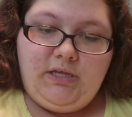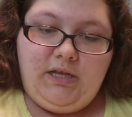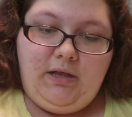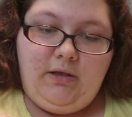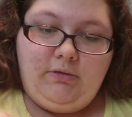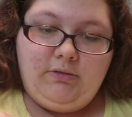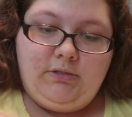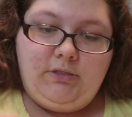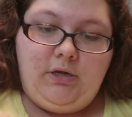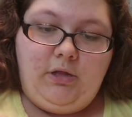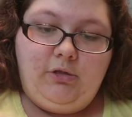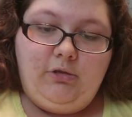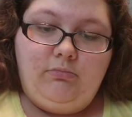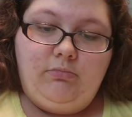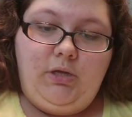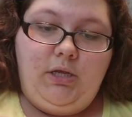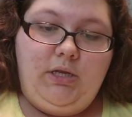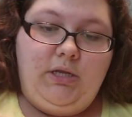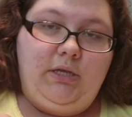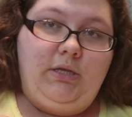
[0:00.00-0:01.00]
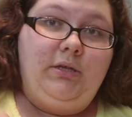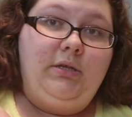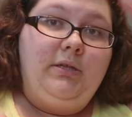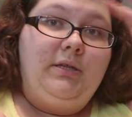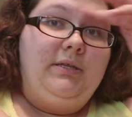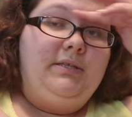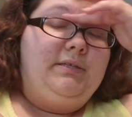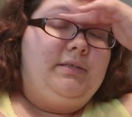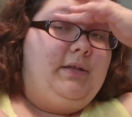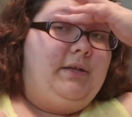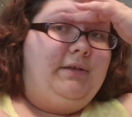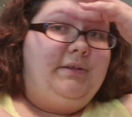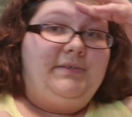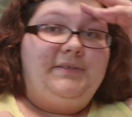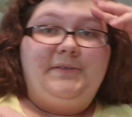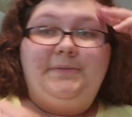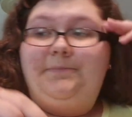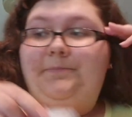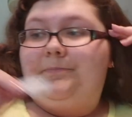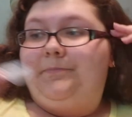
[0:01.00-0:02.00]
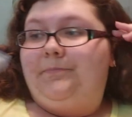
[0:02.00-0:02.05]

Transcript: house and all her money. That's nice.